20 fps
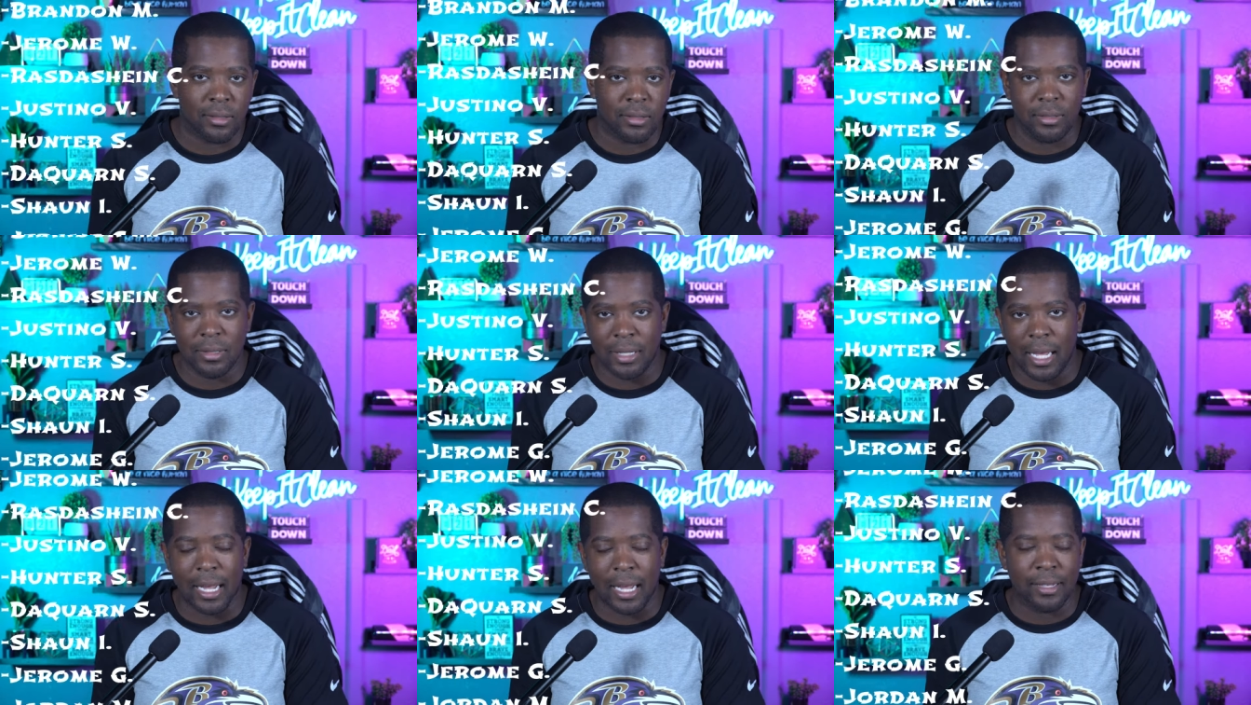
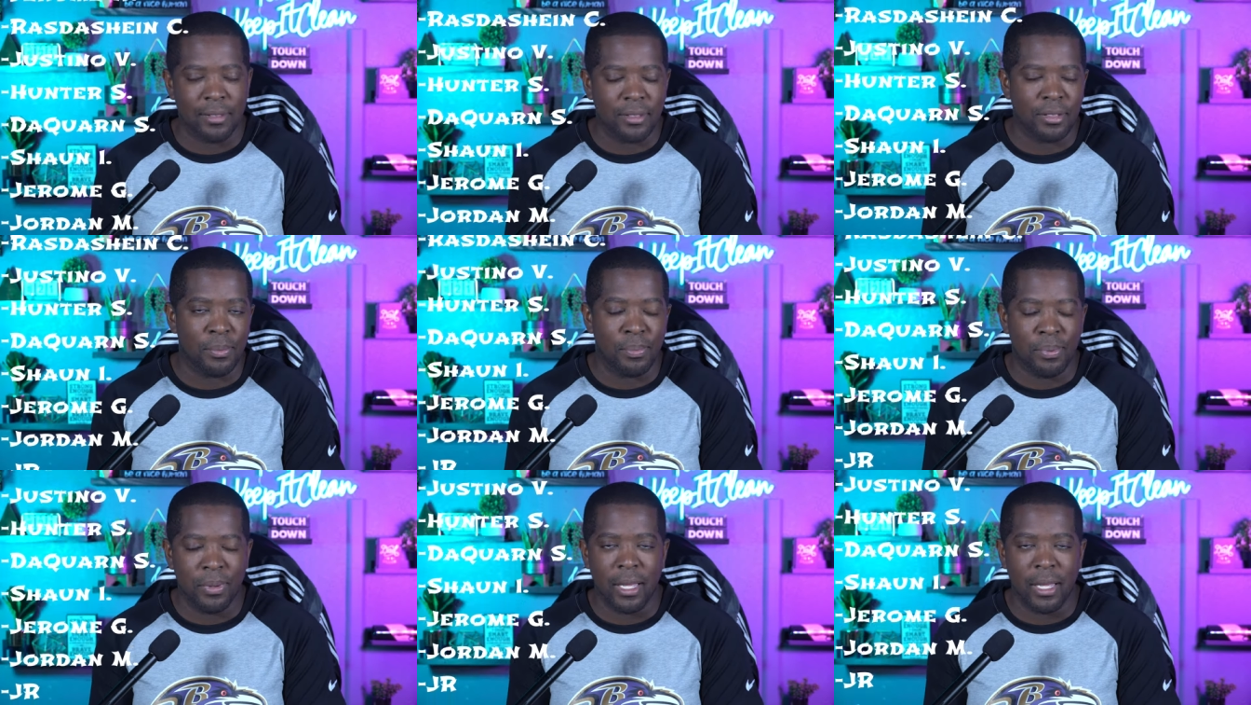slotted
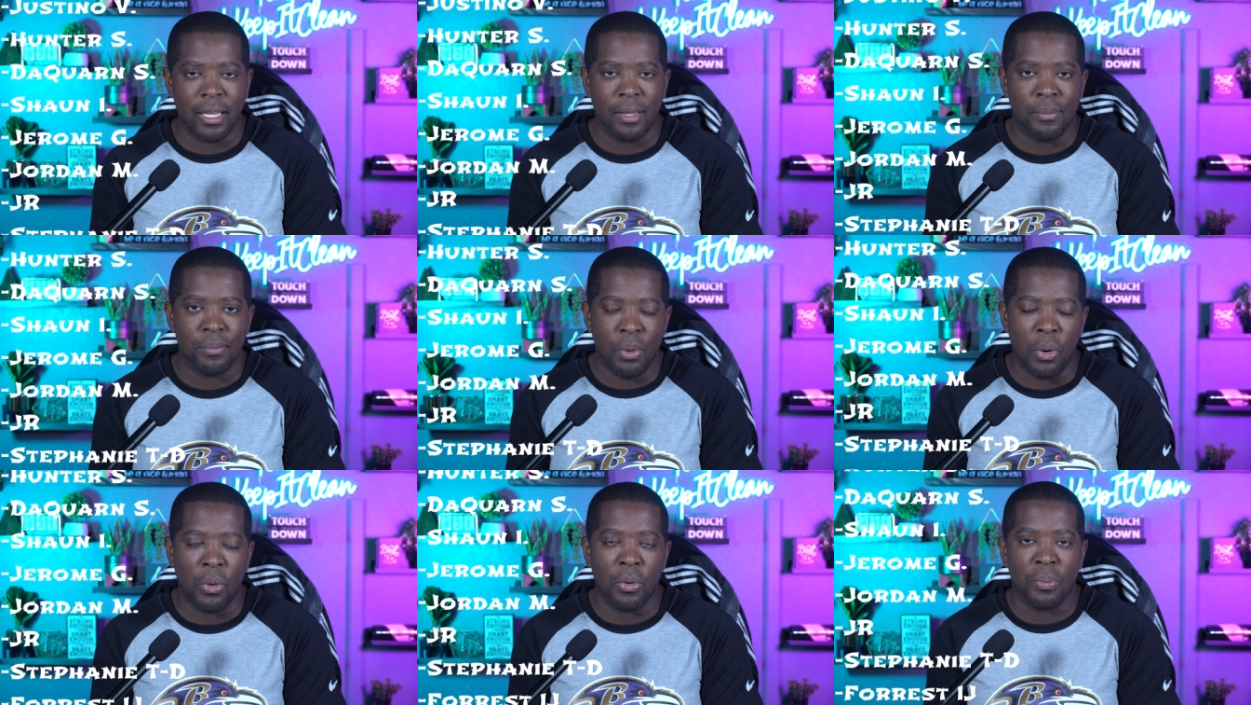to
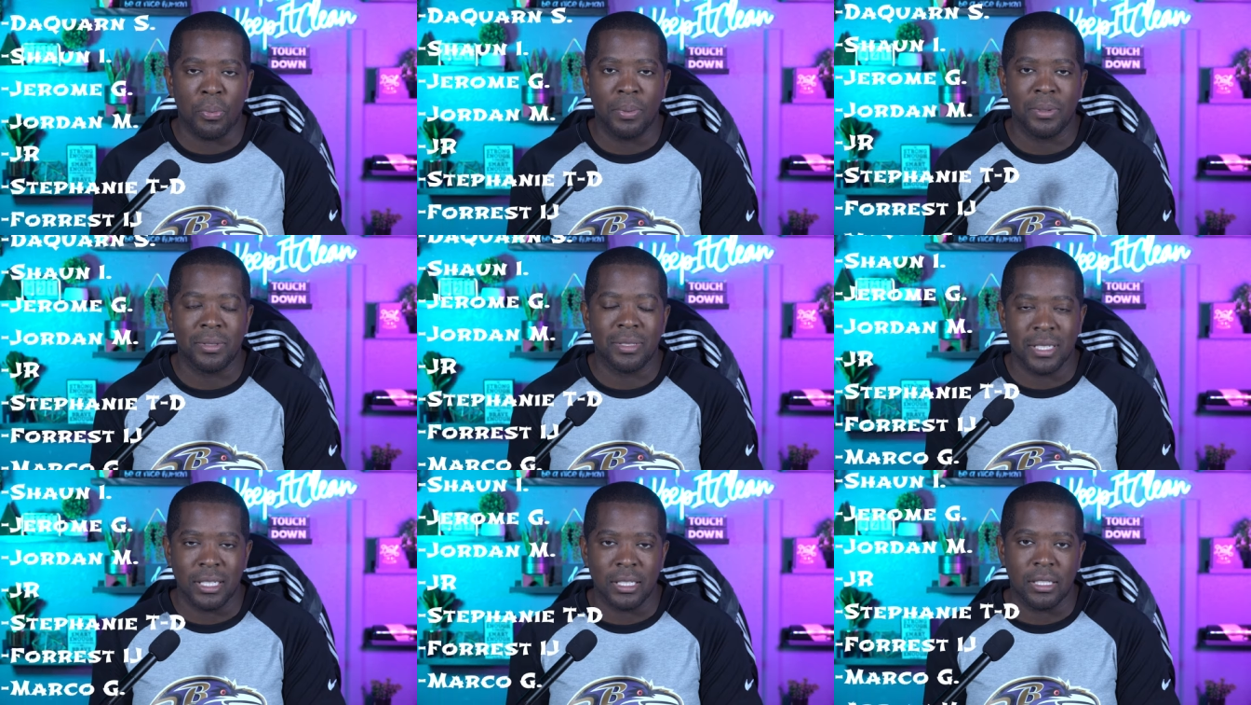play both
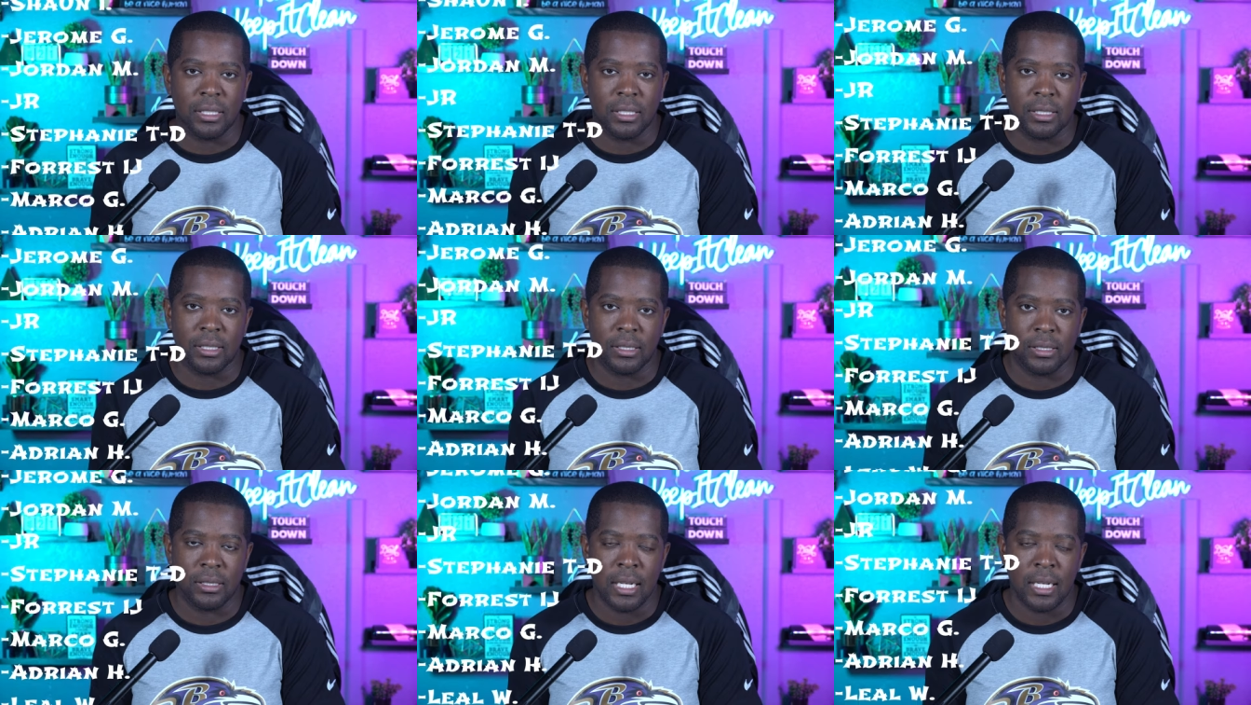
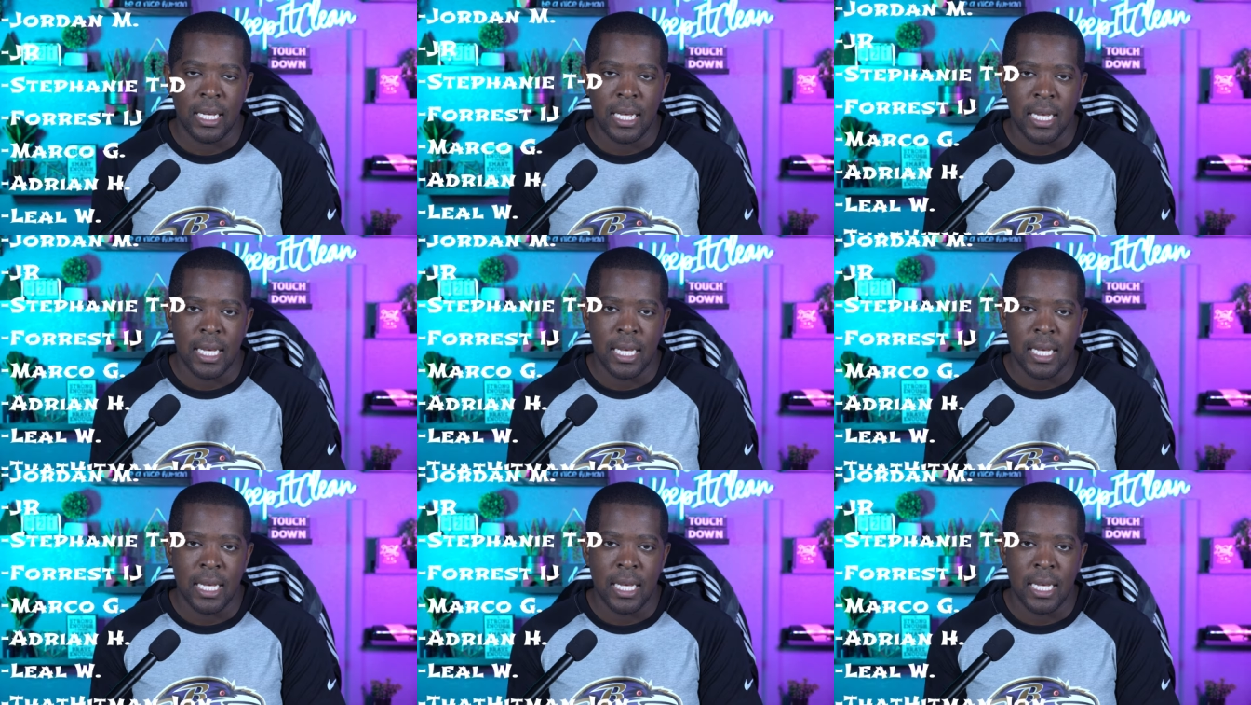positions.